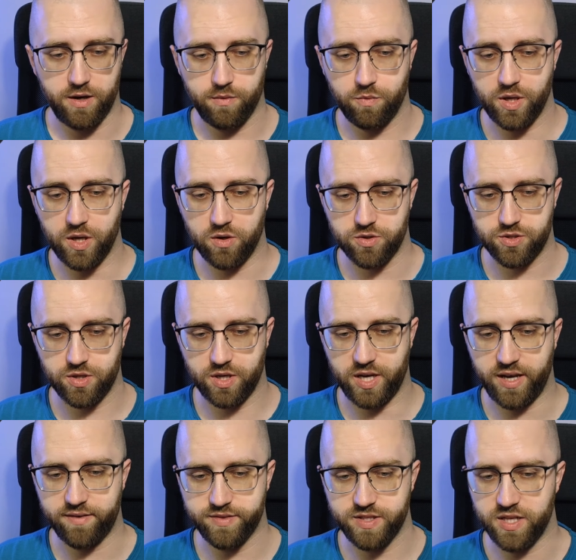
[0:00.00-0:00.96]
We also
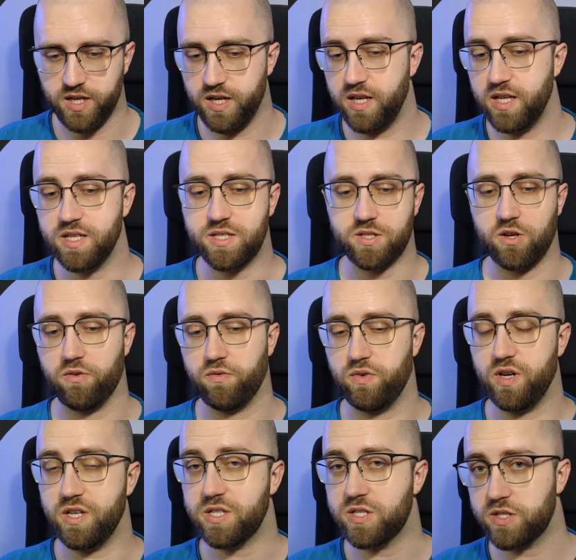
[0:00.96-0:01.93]
have the list of
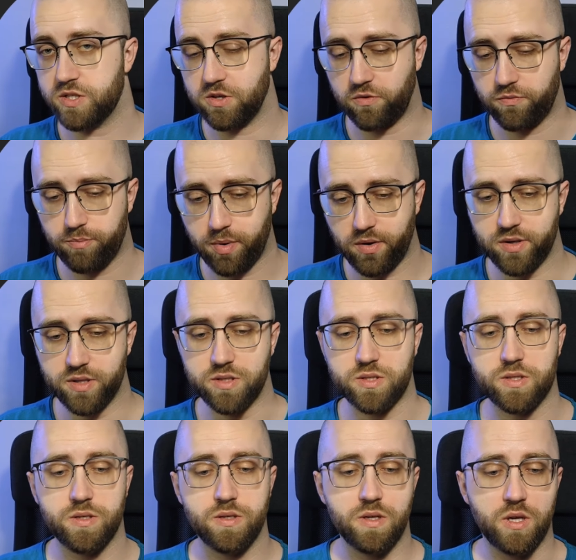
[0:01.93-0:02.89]
lists of
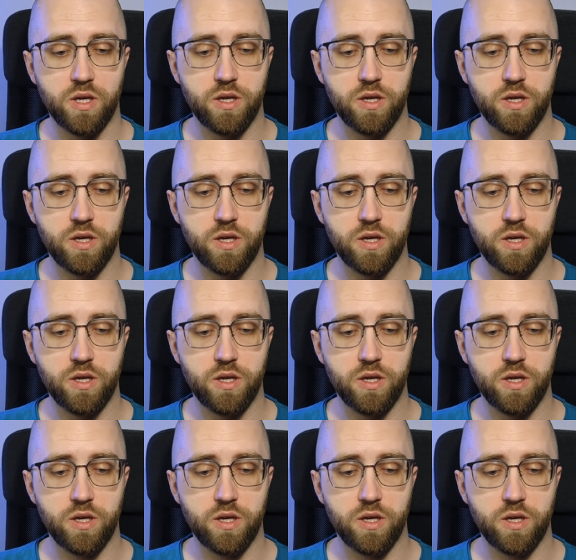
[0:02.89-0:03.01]
points,